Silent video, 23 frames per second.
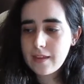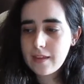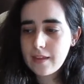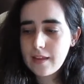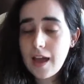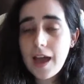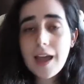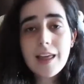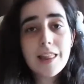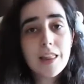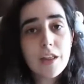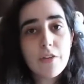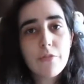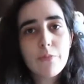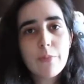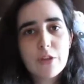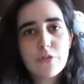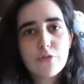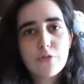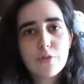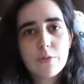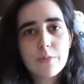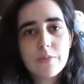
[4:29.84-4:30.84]
I love
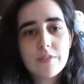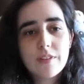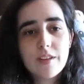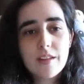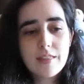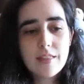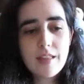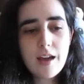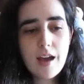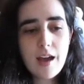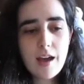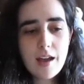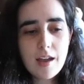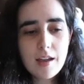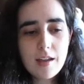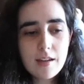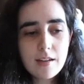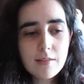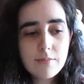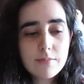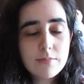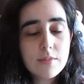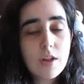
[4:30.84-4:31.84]
mushrooms and
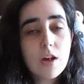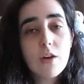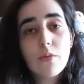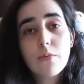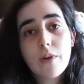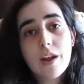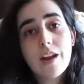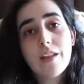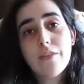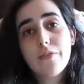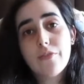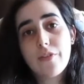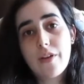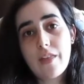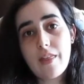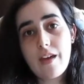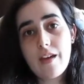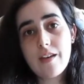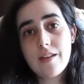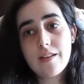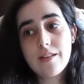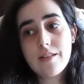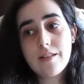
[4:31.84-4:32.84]
I'm not ready for
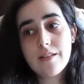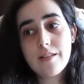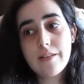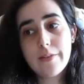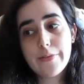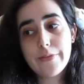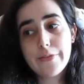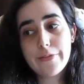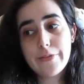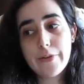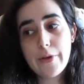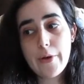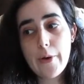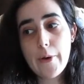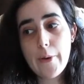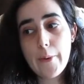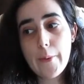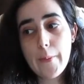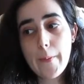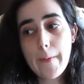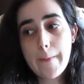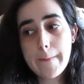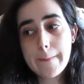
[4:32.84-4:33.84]
that.
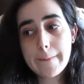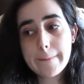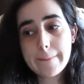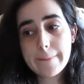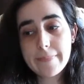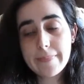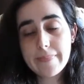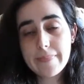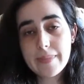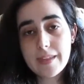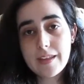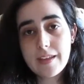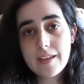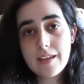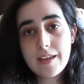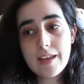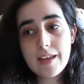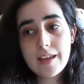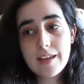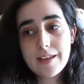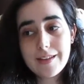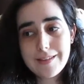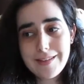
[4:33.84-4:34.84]
So
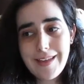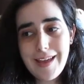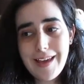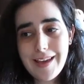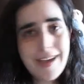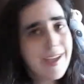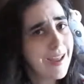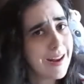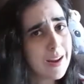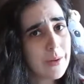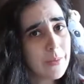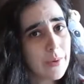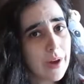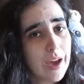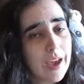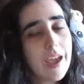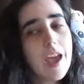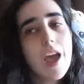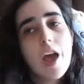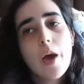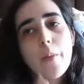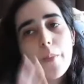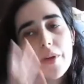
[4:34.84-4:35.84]
yeah, anyway,
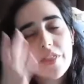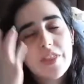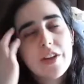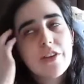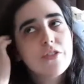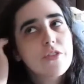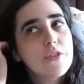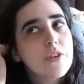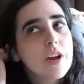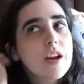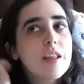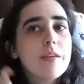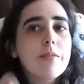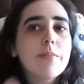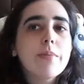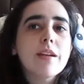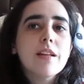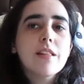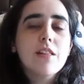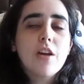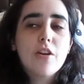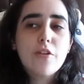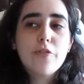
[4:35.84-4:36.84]
but there's already been
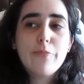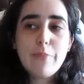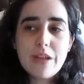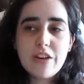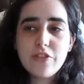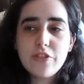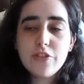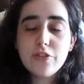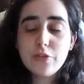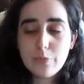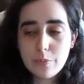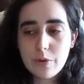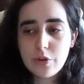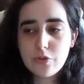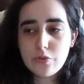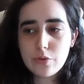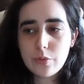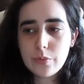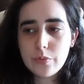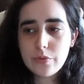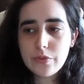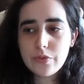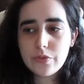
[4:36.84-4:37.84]
a lot of mention to
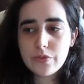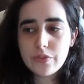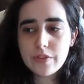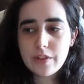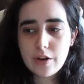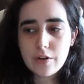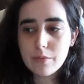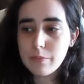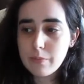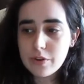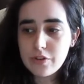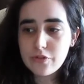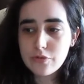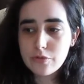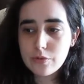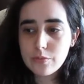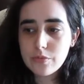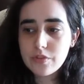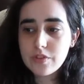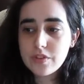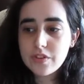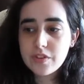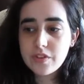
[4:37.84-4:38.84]
mushrooms. There are
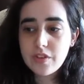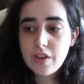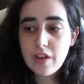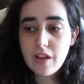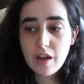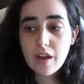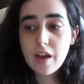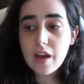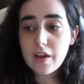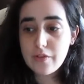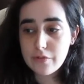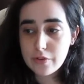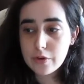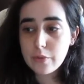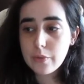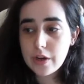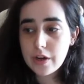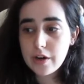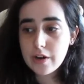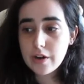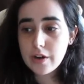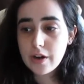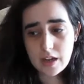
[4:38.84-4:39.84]
mushrooms
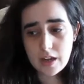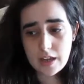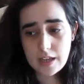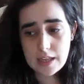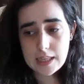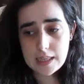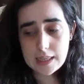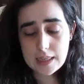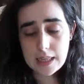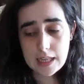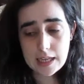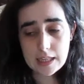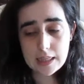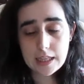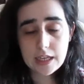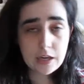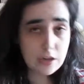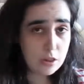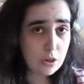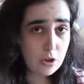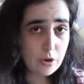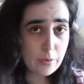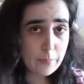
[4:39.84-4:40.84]
everywhere, and they eat
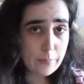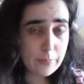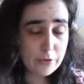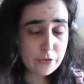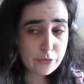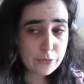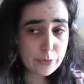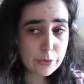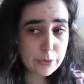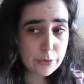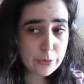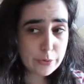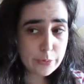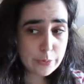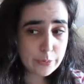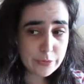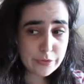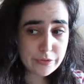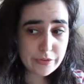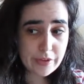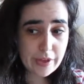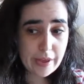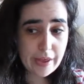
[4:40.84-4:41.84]
a lot of
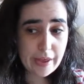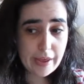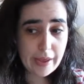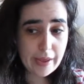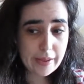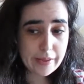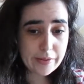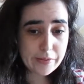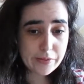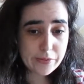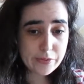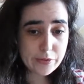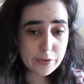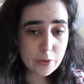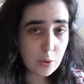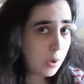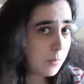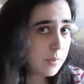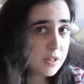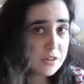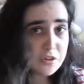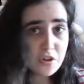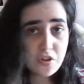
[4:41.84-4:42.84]
mushrooms, and
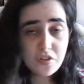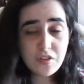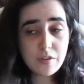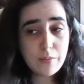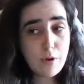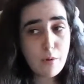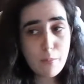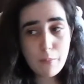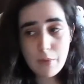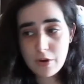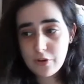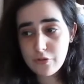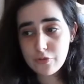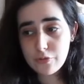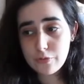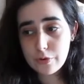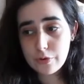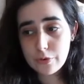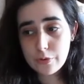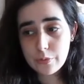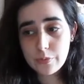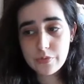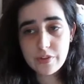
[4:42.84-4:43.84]
Noemi talks about
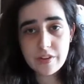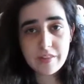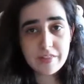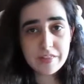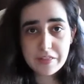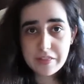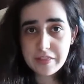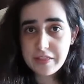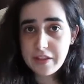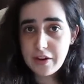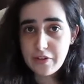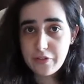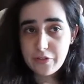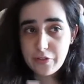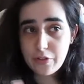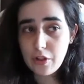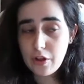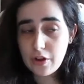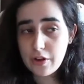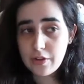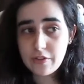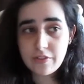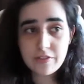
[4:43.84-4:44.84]
mushrooms, and there's a
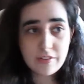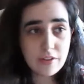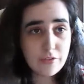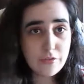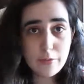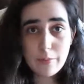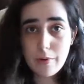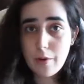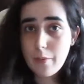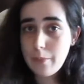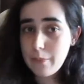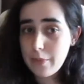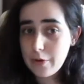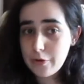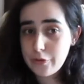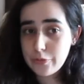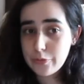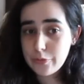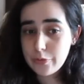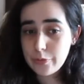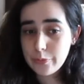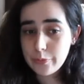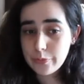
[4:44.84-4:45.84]
lot of stuff about
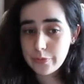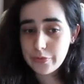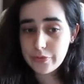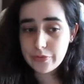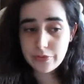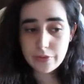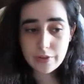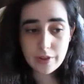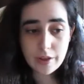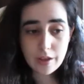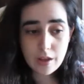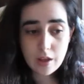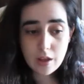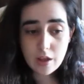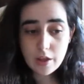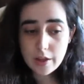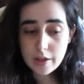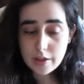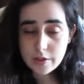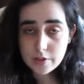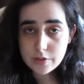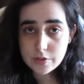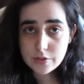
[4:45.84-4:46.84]
mushrooms.
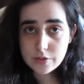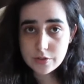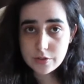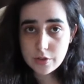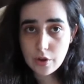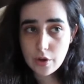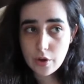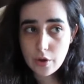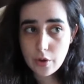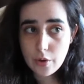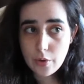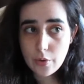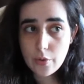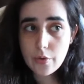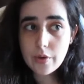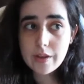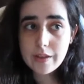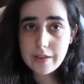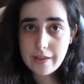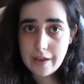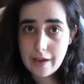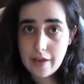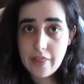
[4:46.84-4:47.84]
So
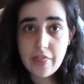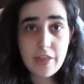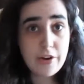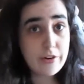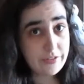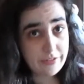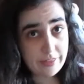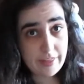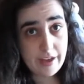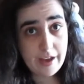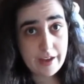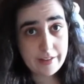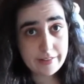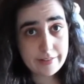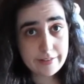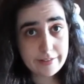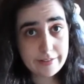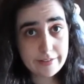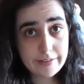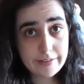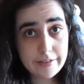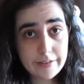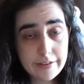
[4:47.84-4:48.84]
yeah, there's that.
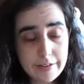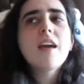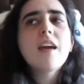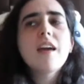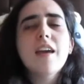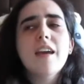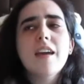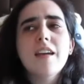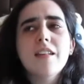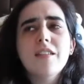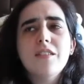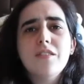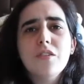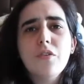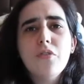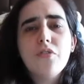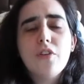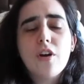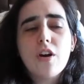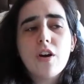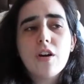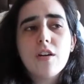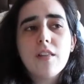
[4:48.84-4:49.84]
And so
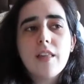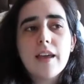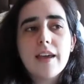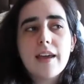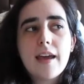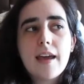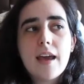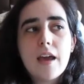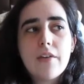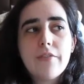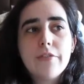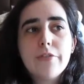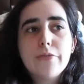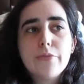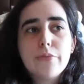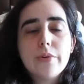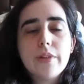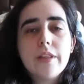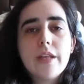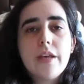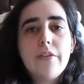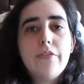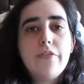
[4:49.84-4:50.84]
far, I haven't
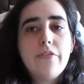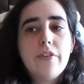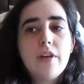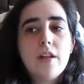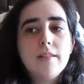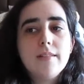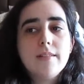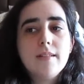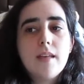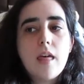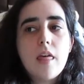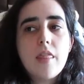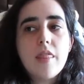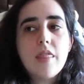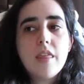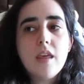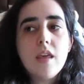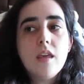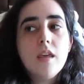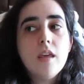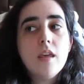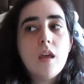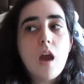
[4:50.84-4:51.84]
really felt
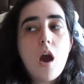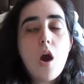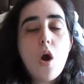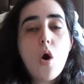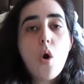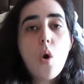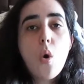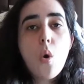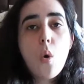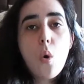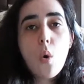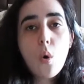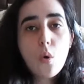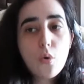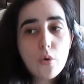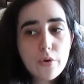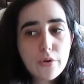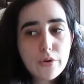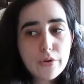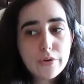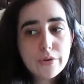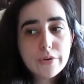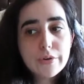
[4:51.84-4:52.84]
the
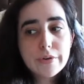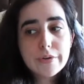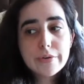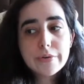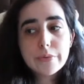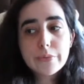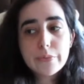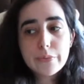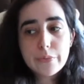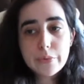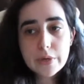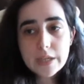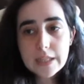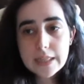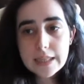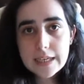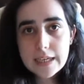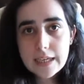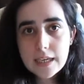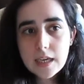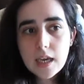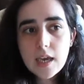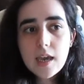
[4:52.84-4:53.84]
horror,
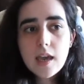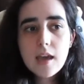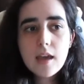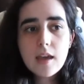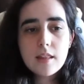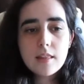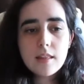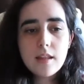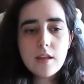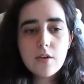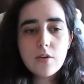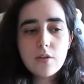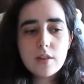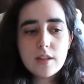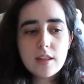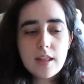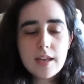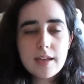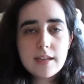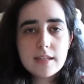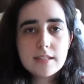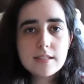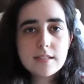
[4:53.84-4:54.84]
really. The only
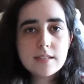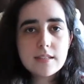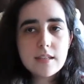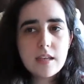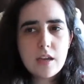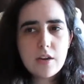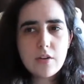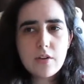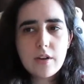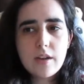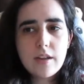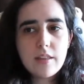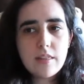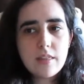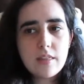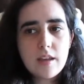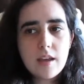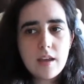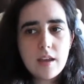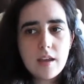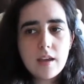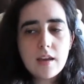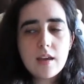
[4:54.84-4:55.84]
scary
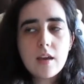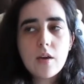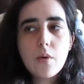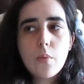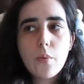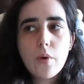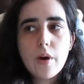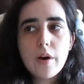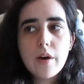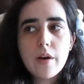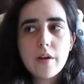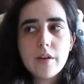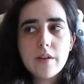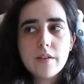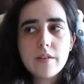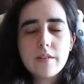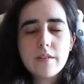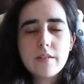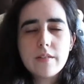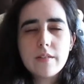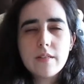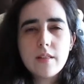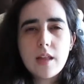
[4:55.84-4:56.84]
thing
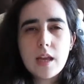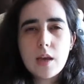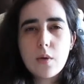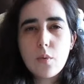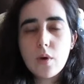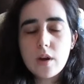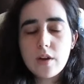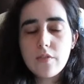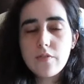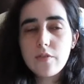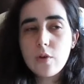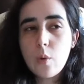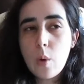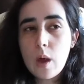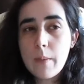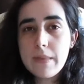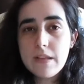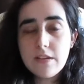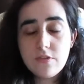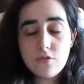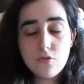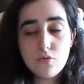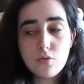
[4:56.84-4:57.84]
was one of
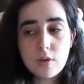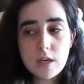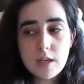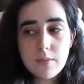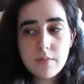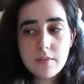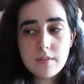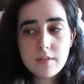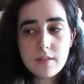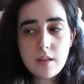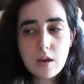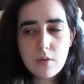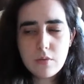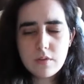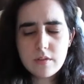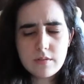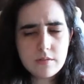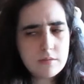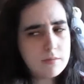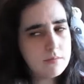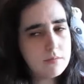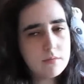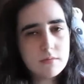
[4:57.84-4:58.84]
Noemi's dreams that
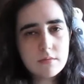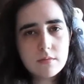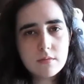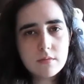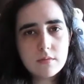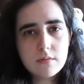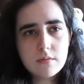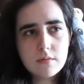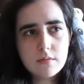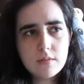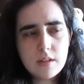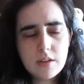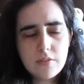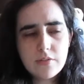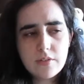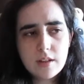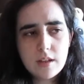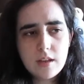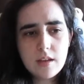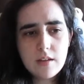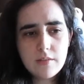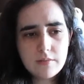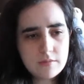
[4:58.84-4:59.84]
was
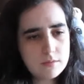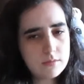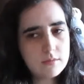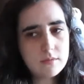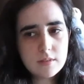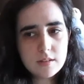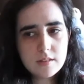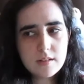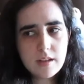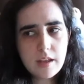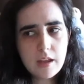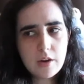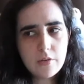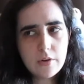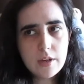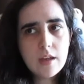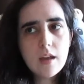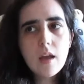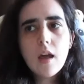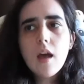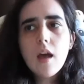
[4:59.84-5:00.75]
definitely scary.